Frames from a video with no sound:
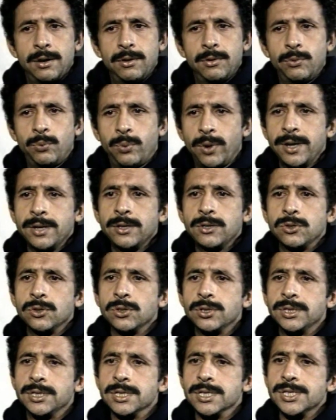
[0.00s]
one
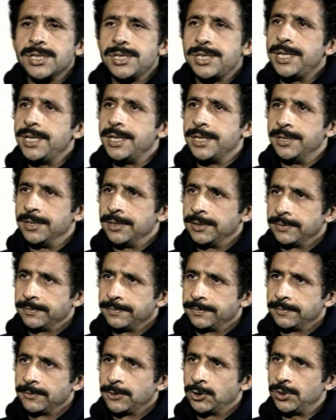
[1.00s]
could concede
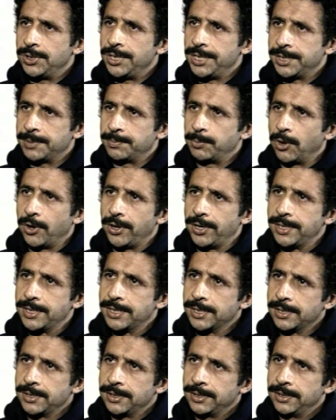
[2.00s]
to these
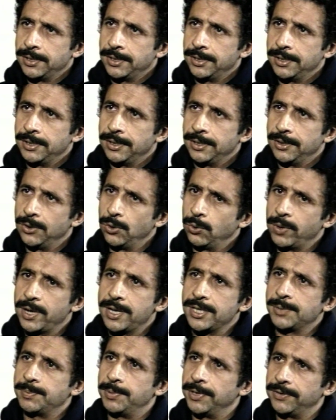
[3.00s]
points. No one
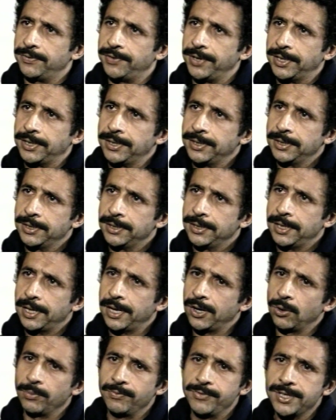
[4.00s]
is perfect.
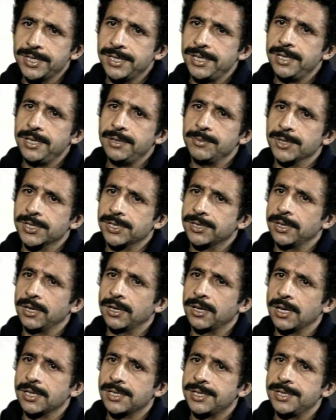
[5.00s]
And obviously, Mr.
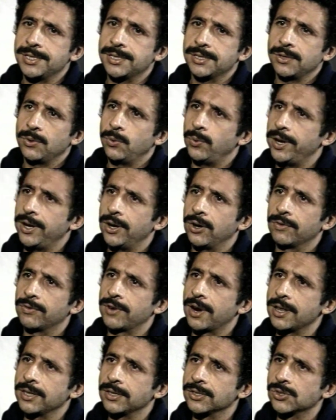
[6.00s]
Alkazi's way of
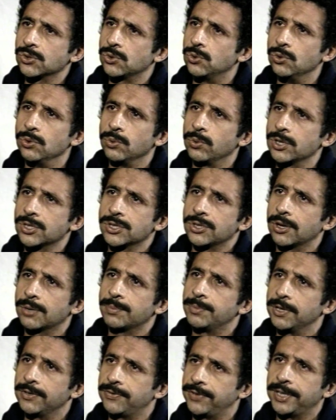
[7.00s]
running the school was not
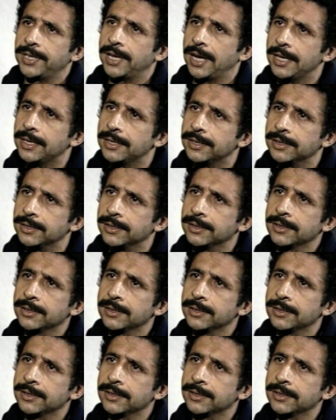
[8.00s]
perfect either.